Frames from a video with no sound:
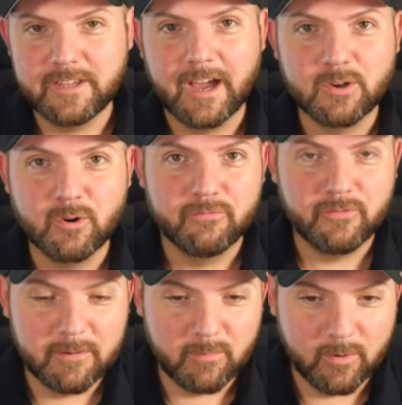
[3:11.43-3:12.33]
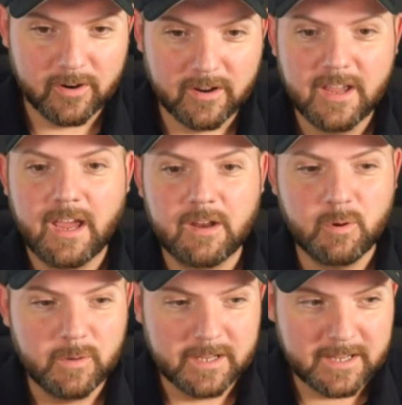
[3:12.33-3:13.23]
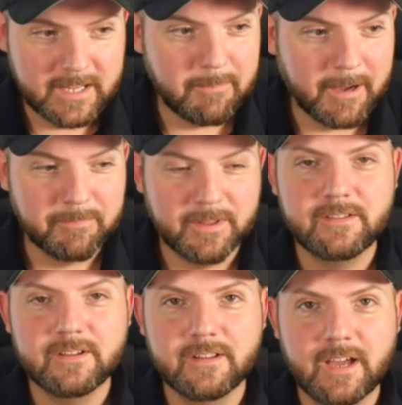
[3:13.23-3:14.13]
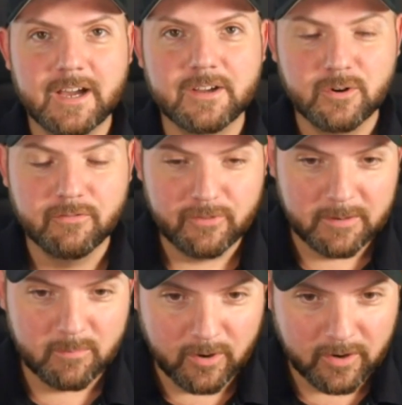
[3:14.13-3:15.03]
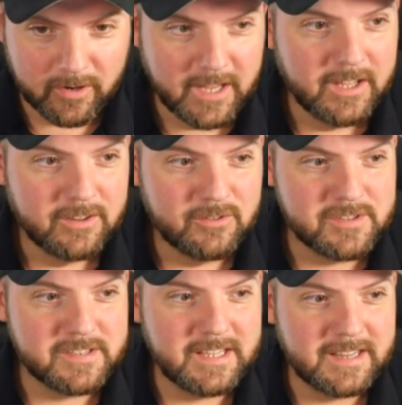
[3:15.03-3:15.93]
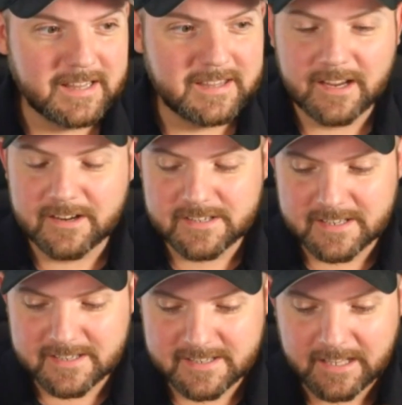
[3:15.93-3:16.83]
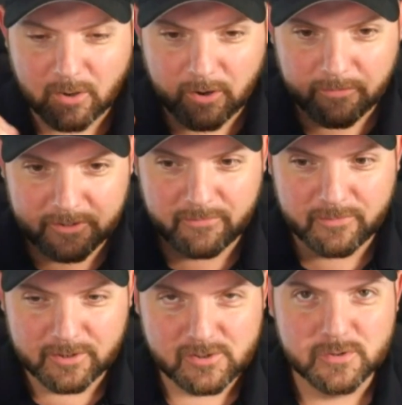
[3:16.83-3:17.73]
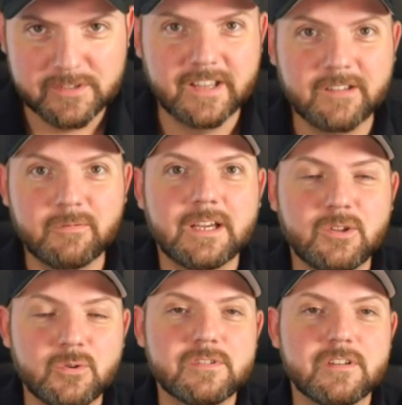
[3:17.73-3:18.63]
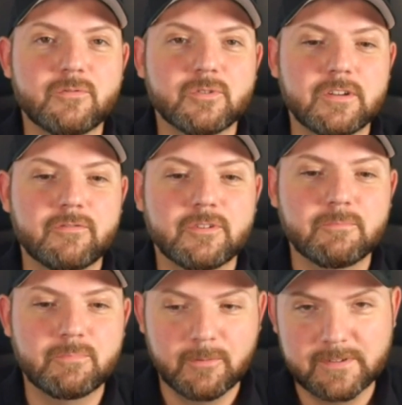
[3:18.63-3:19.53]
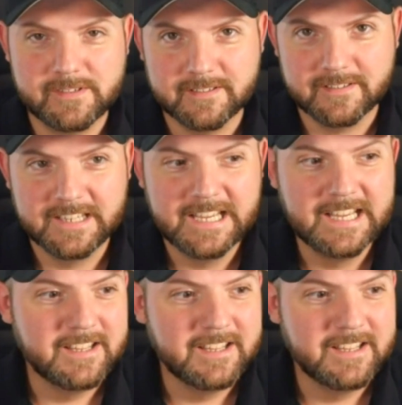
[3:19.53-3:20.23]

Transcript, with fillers: the ICOR framework. And we will keep updating the ICOR framework to see that there is a set of different tools that we are using for different purposes.